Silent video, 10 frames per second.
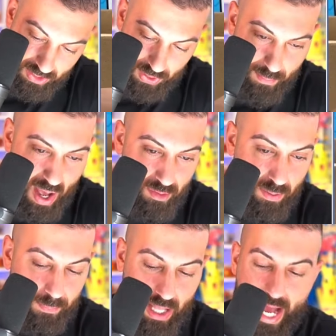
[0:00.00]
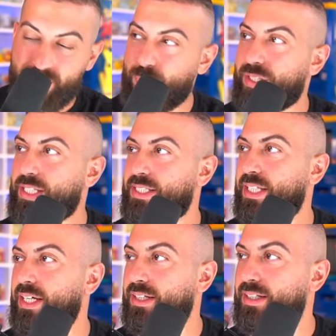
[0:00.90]
Dude, I'm having a blast with this
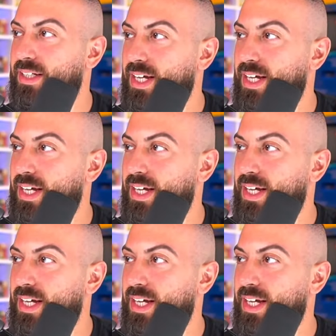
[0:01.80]
thing.